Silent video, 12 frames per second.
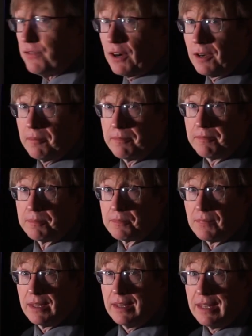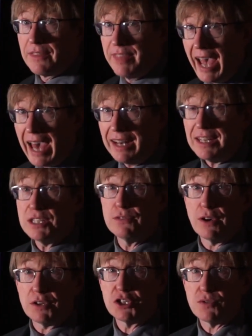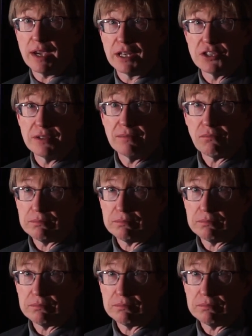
far. Now that is very strange.